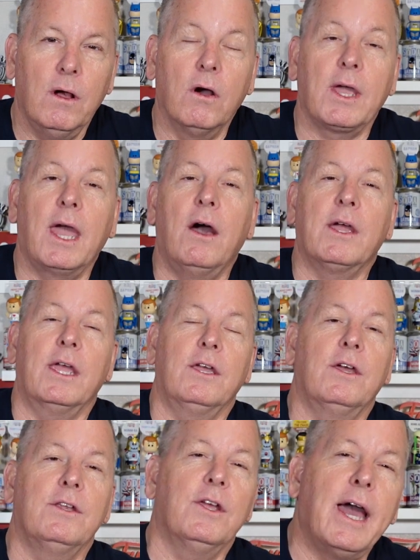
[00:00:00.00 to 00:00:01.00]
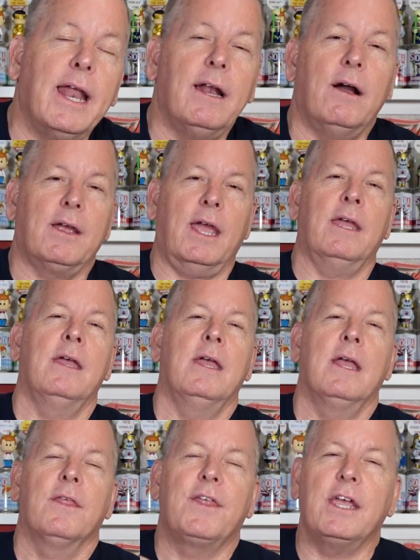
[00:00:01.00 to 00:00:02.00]
Okay, good. You got it? Okay.
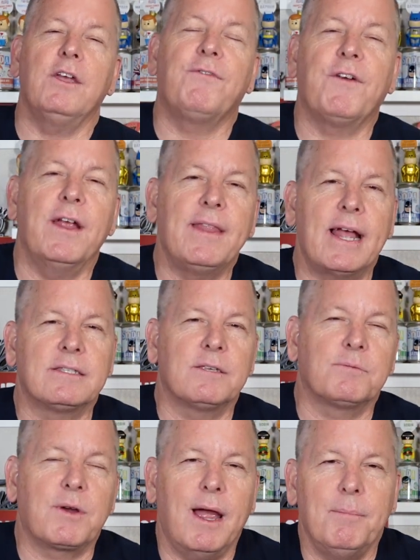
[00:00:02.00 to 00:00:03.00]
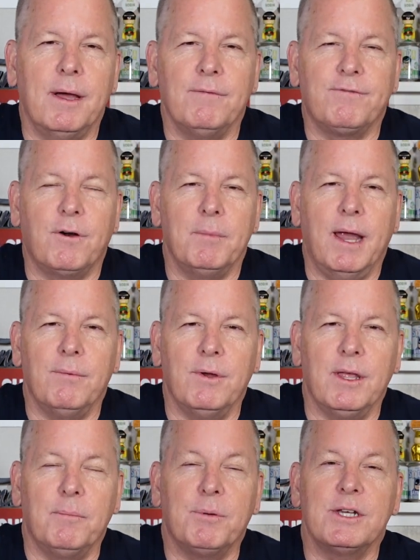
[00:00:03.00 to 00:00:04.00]
Thank you for hitting that subscribe button for me. I
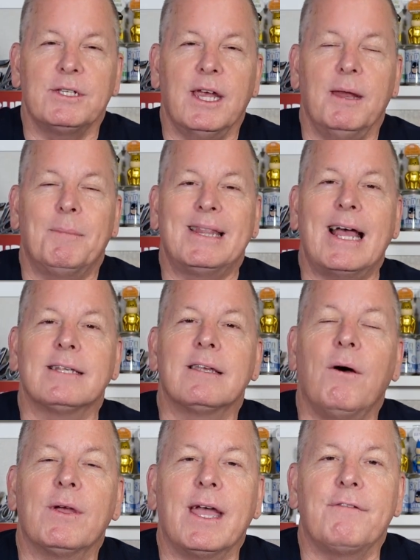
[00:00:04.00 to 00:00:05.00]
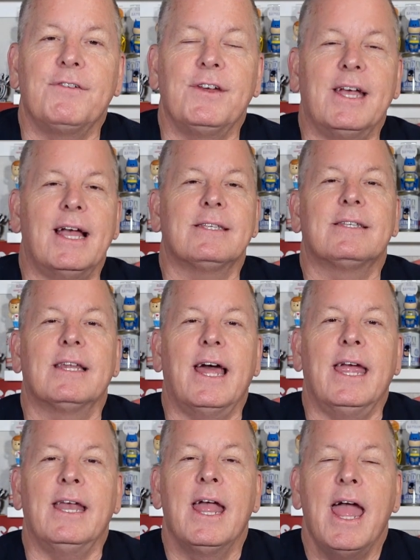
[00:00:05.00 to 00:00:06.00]
really appreciate it. But that's all we got for you guys
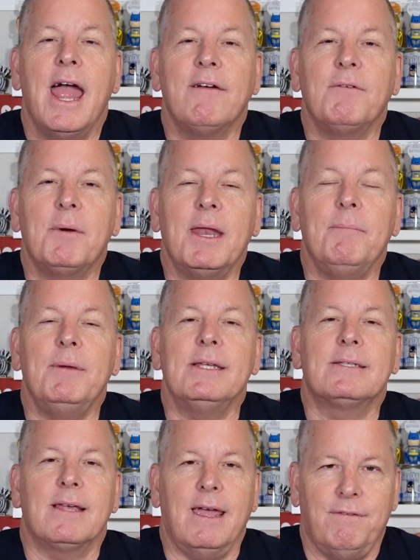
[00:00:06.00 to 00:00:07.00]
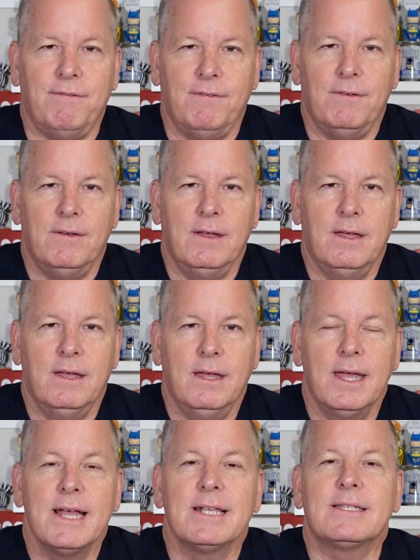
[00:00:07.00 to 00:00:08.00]
tonight. Everybody be safe.
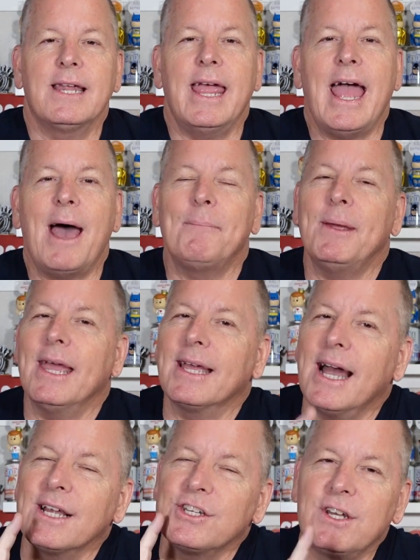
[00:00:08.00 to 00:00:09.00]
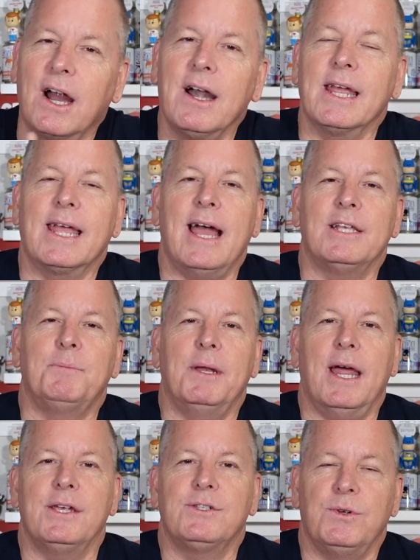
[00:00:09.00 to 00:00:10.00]
Stay happy. And gosh darn it, guys, be
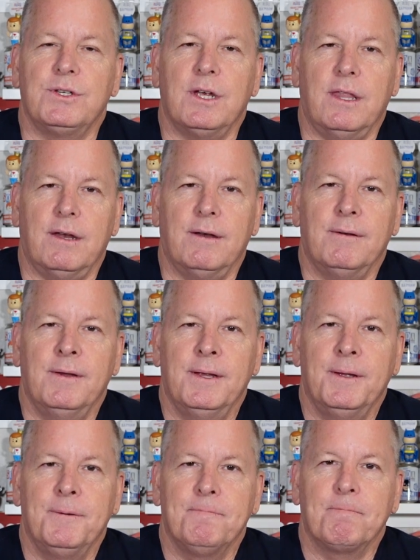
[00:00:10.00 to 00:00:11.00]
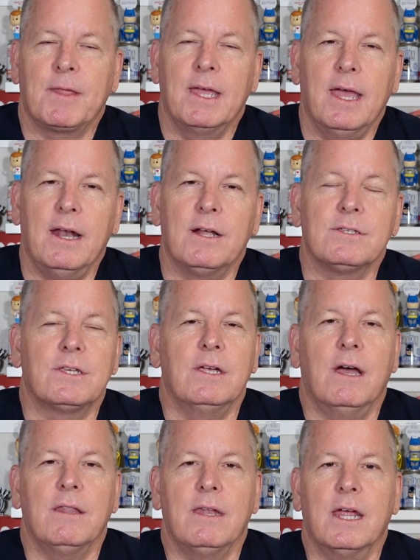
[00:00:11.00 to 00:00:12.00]
nice to each other. And I'll see
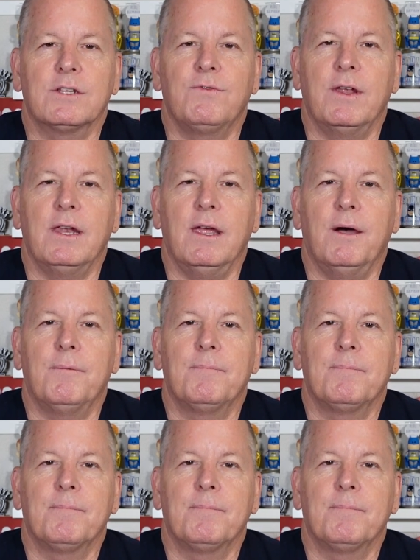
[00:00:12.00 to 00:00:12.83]
you on the next video.